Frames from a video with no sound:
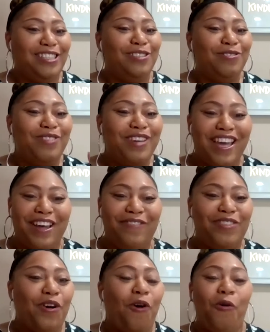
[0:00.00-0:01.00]
that you
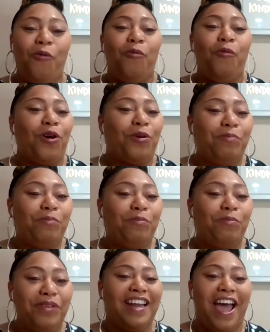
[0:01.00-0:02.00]
give, the whole
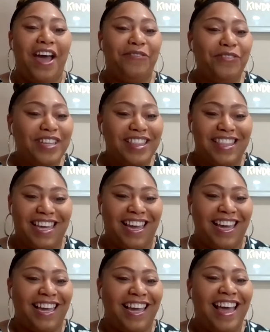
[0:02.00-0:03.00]
workbook and
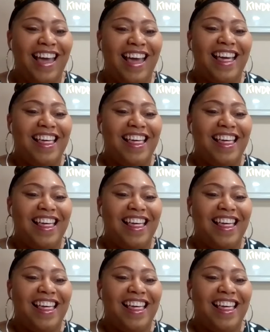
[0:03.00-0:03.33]
everything.